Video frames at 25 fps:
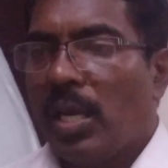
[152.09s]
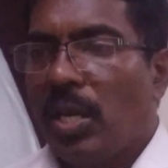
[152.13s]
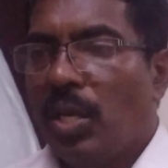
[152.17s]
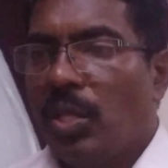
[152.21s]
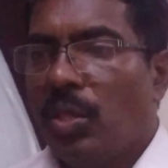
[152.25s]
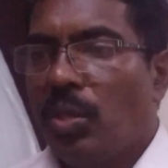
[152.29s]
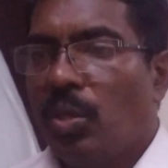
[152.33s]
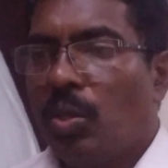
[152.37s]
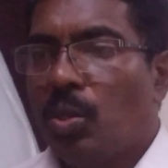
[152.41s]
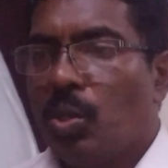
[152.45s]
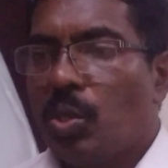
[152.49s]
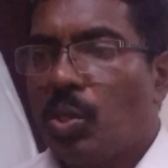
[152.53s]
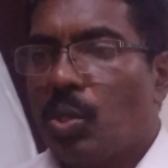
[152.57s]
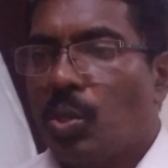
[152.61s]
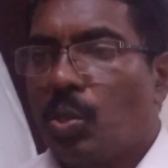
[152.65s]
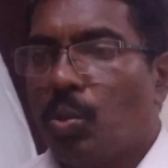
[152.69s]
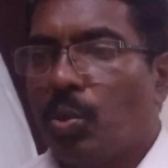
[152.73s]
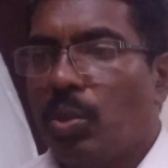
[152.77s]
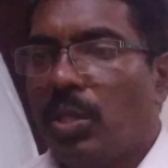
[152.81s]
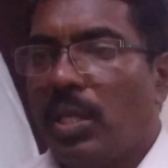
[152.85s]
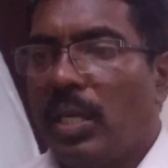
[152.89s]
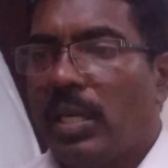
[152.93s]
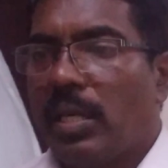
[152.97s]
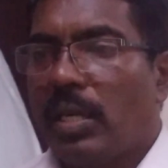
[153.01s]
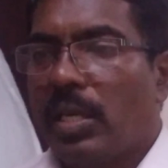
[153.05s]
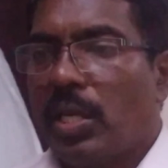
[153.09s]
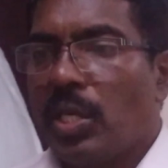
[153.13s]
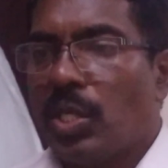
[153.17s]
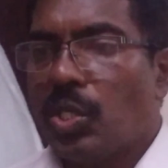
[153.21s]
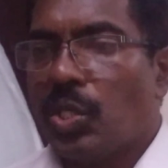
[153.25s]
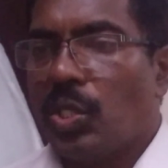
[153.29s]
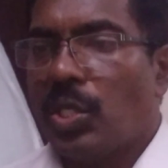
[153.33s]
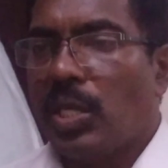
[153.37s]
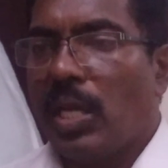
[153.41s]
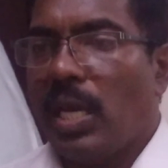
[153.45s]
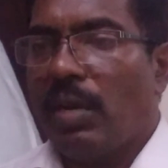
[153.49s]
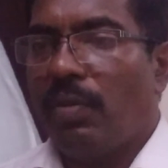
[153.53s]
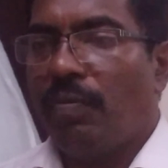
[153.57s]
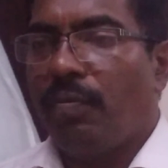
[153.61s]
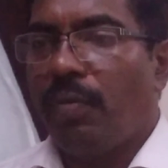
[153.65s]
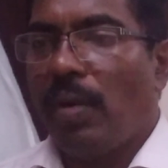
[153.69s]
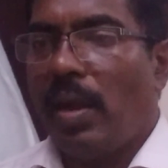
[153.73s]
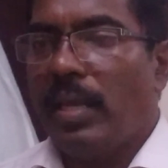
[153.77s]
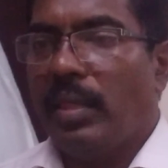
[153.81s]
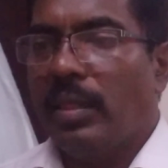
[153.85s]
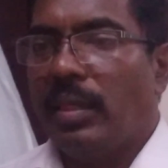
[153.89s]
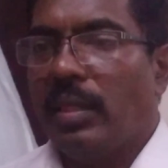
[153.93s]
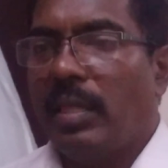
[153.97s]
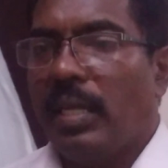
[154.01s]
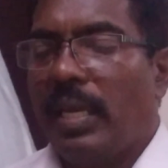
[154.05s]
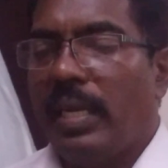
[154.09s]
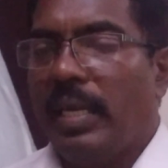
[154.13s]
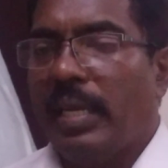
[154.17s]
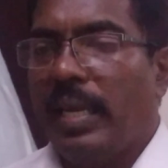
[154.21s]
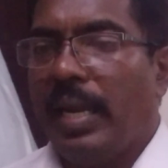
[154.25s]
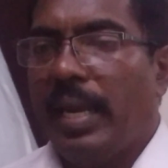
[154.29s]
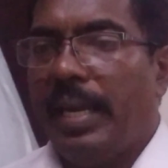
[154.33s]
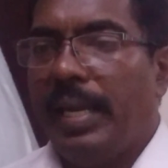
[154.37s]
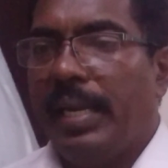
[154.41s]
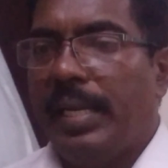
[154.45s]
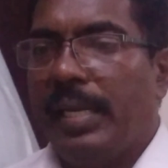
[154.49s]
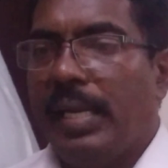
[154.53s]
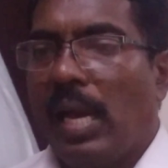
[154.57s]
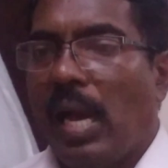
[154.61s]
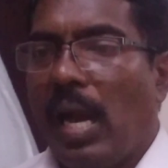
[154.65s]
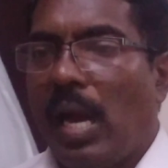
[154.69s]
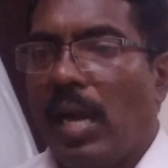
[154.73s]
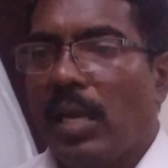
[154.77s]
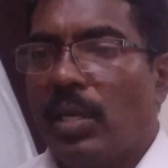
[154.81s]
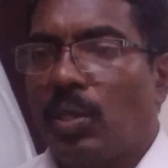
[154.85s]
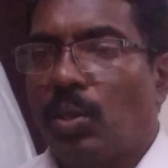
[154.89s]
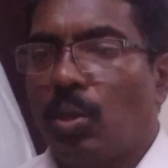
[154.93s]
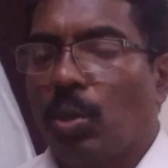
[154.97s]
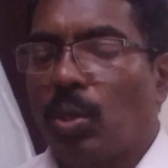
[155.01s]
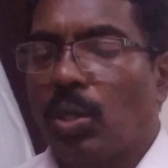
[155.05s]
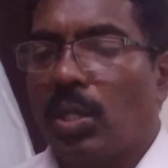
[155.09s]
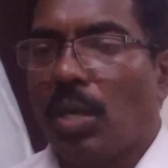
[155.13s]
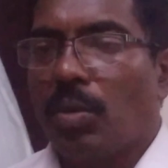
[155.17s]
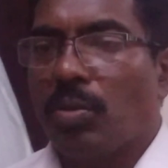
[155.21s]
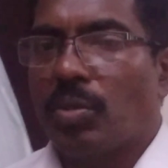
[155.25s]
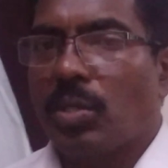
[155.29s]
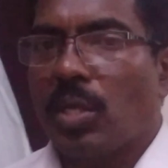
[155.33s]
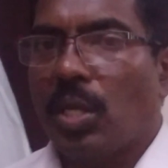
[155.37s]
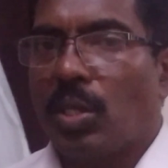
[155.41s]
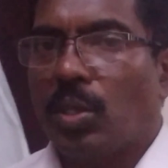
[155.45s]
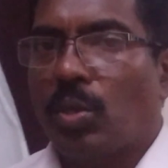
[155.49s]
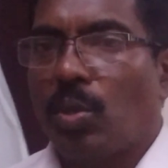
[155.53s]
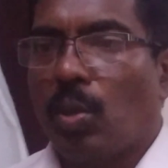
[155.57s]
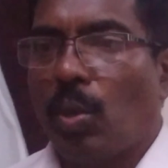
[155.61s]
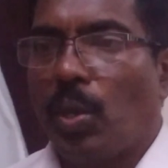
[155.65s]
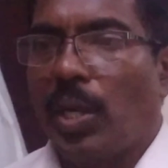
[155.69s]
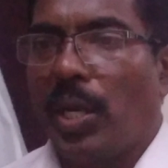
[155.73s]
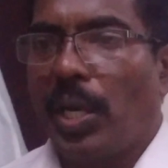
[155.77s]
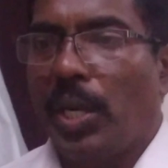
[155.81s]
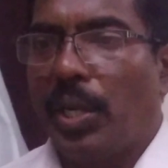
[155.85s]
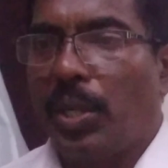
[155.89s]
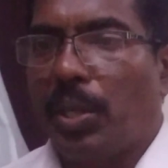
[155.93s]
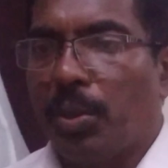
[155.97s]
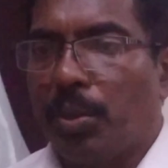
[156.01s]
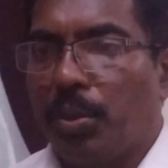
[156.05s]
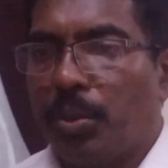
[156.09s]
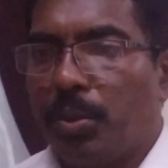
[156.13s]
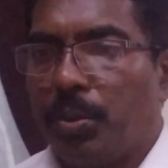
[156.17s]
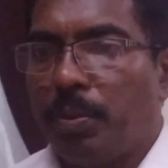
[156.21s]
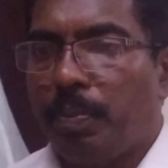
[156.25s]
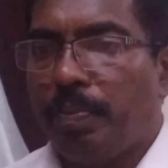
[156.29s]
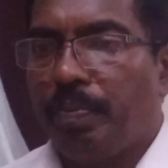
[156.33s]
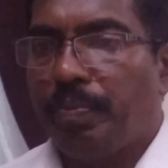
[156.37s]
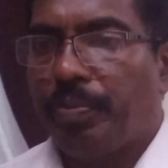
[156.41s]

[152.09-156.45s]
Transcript: Hindus to the Christian faith in India in 2022.